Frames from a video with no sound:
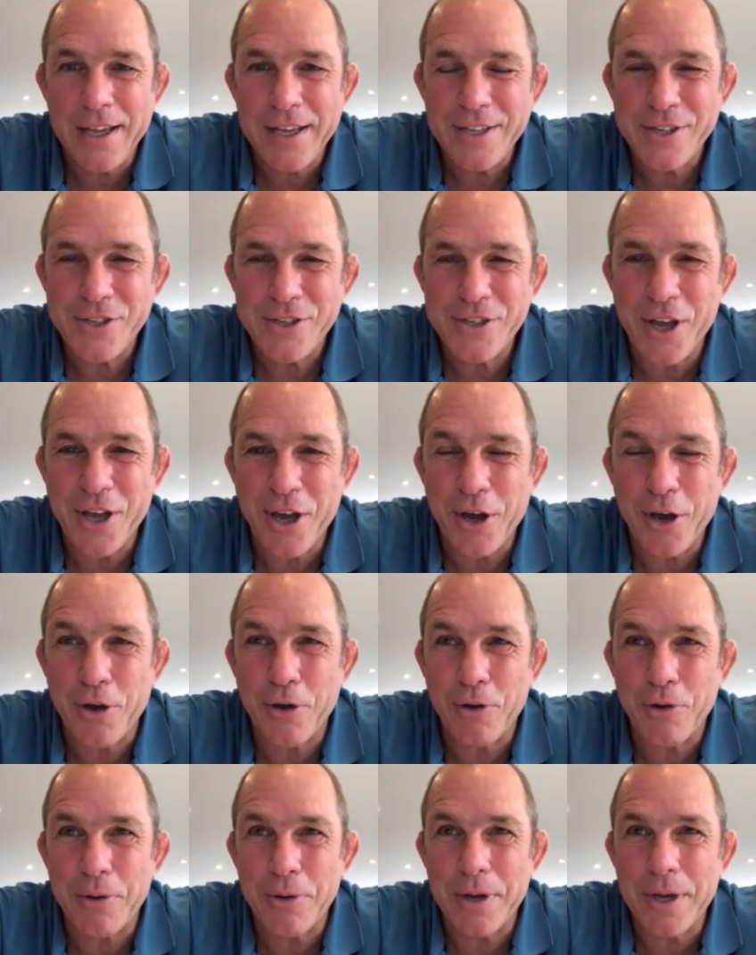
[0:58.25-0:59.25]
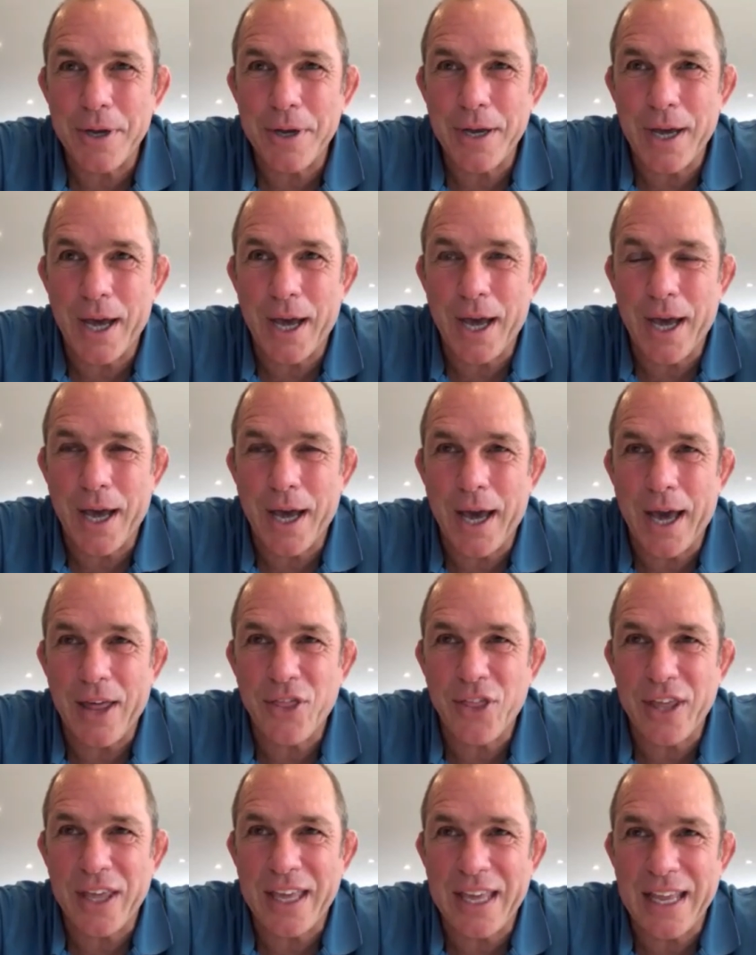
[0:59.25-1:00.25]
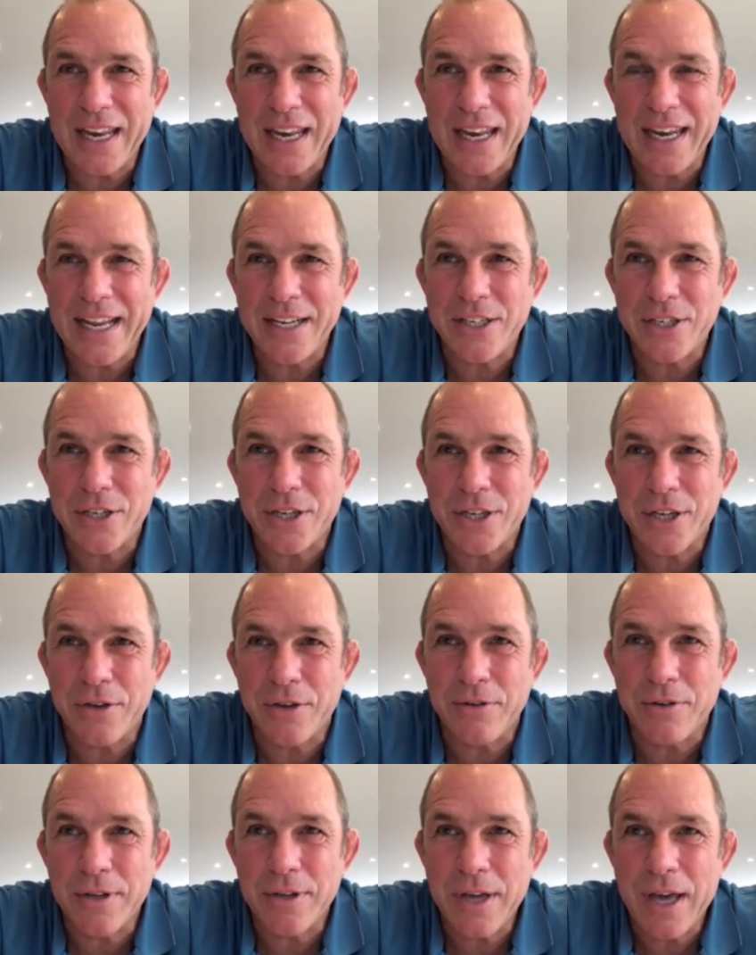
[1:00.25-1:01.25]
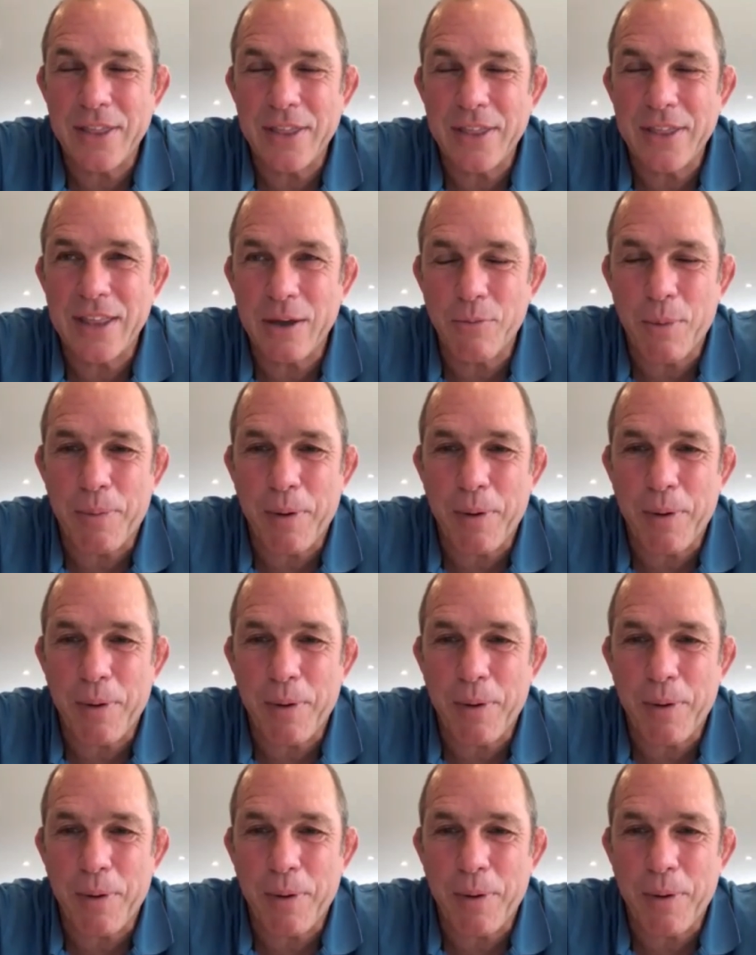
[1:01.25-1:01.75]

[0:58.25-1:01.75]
So I think we're